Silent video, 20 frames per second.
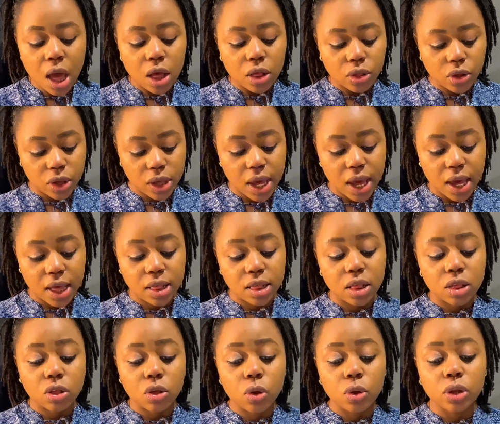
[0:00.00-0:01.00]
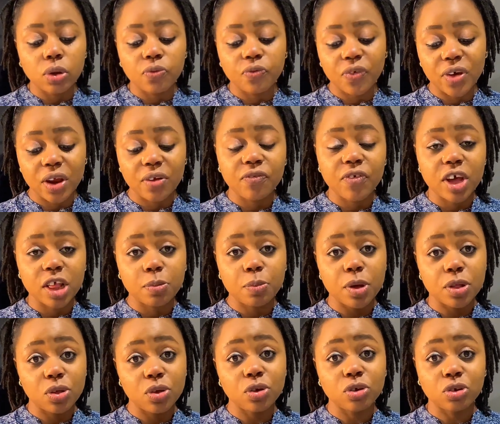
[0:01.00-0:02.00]
So yes, so the very first
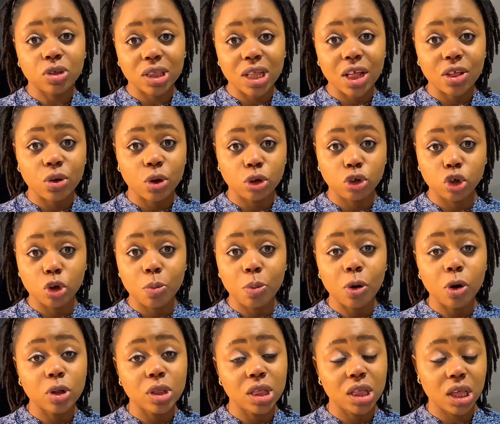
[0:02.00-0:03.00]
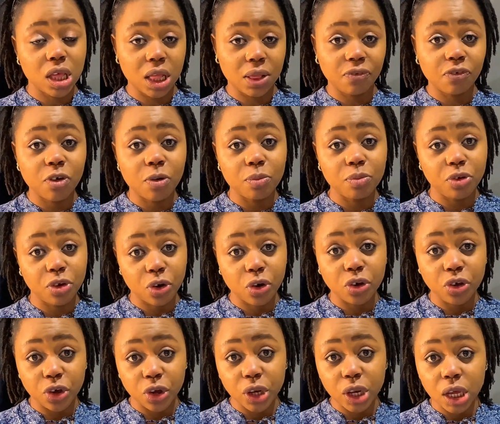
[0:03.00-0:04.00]
place you should start your job hunt is from your
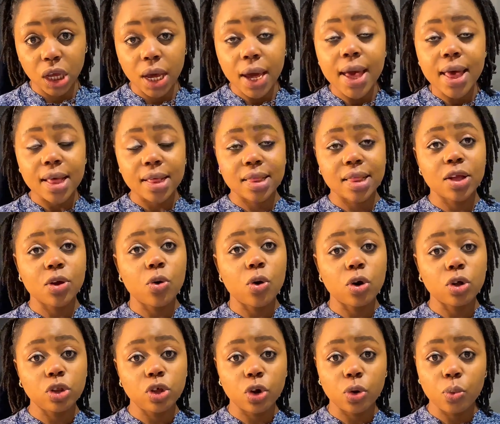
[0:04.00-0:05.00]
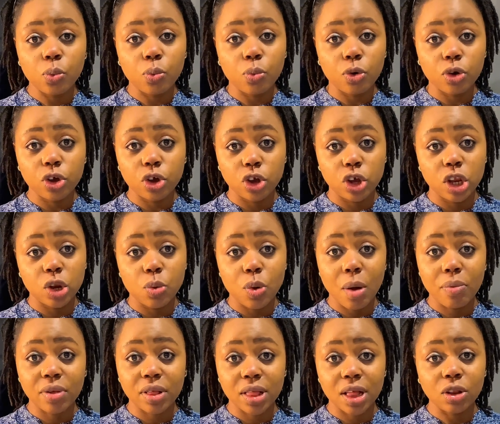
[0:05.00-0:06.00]
uni. To go on your uni
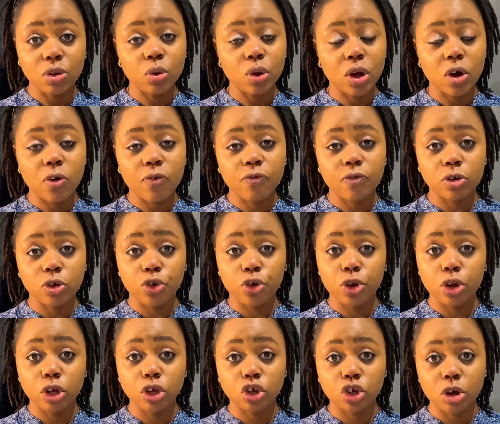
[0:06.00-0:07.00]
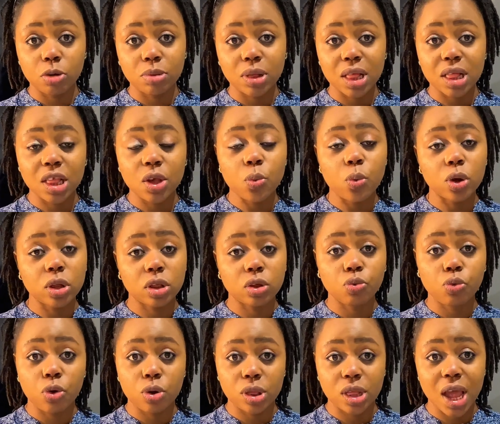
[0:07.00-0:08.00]
website and look up for uni jobs and see what
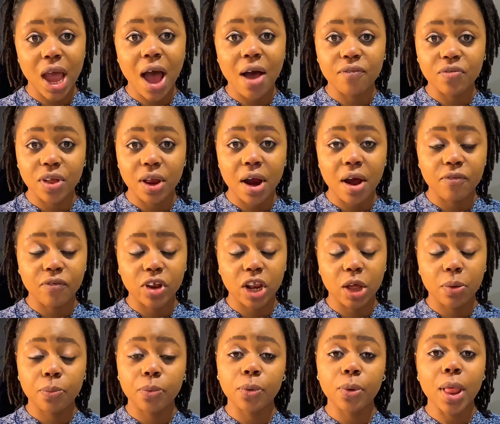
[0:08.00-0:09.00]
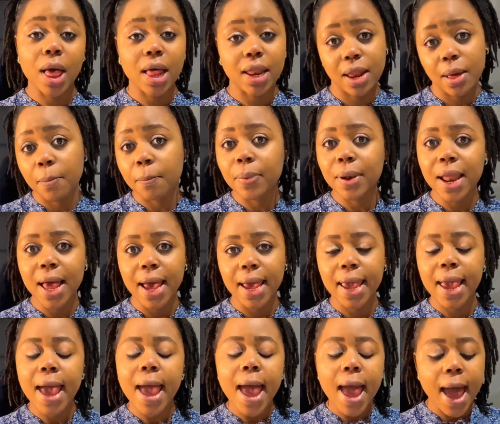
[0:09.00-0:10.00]
they have that are available, and apply
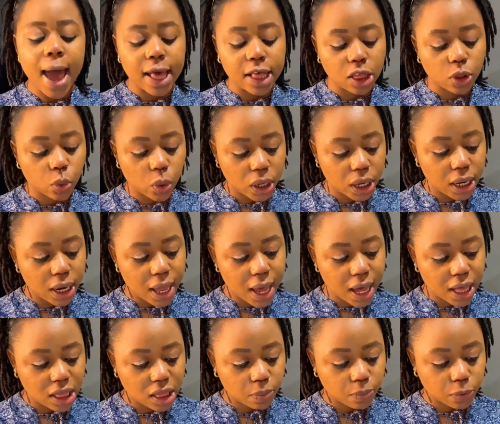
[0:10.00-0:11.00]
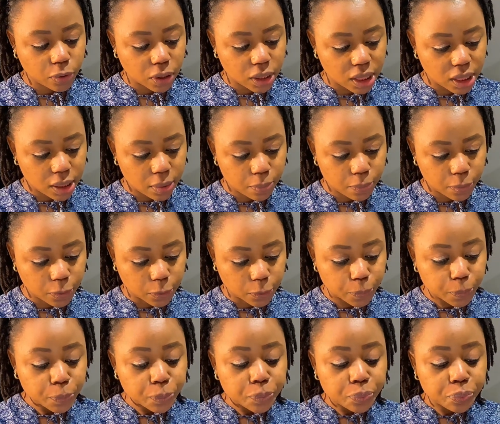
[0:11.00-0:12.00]
as quickly as possible.